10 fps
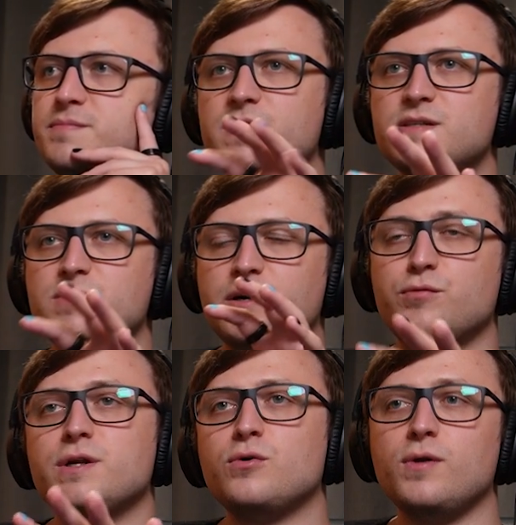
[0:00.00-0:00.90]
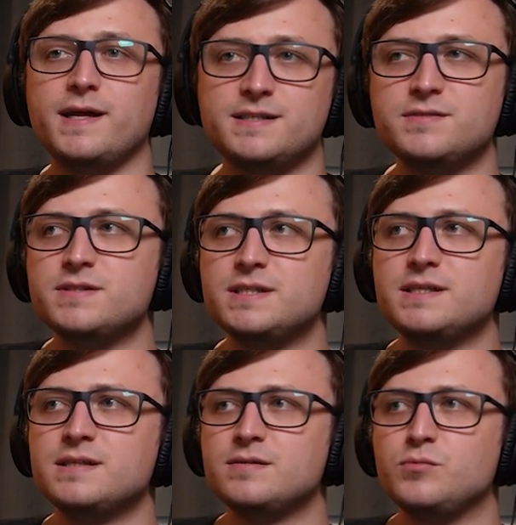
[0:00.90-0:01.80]
That seems like a really cool
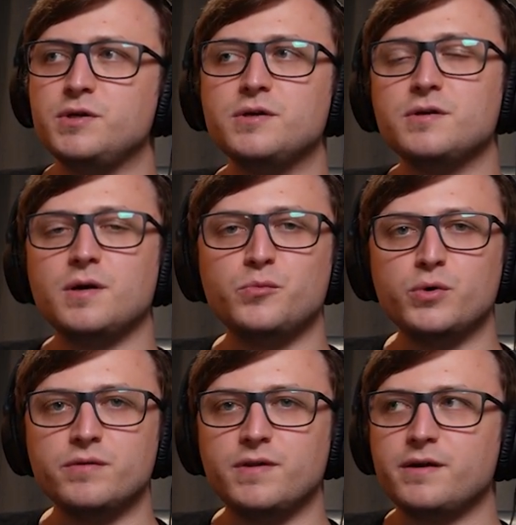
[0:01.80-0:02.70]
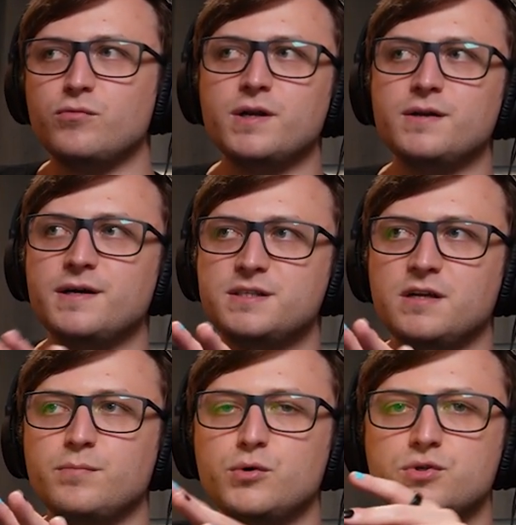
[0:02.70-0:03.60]
activity where you can come away with like a really nice kind
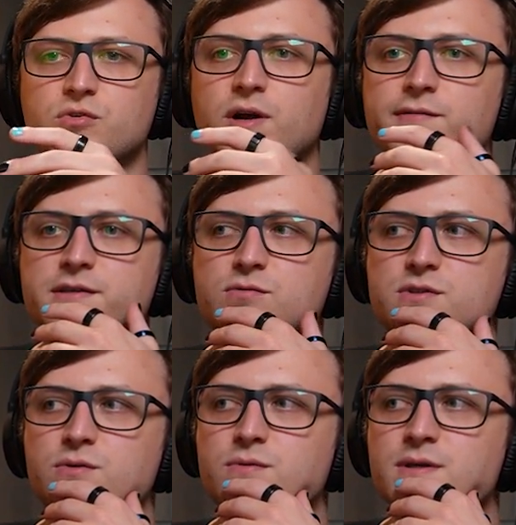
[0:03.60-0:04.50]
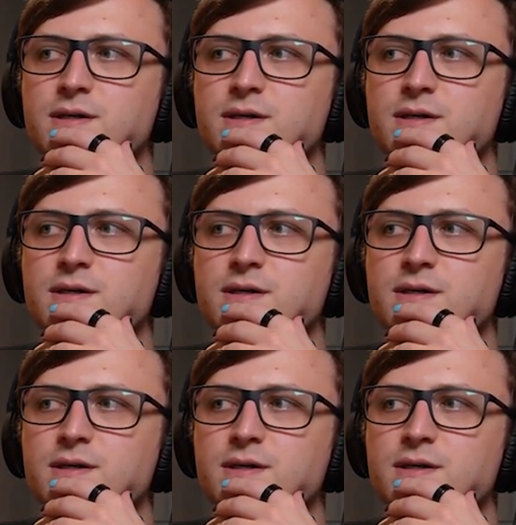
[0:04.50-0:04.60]
of motion graphics result.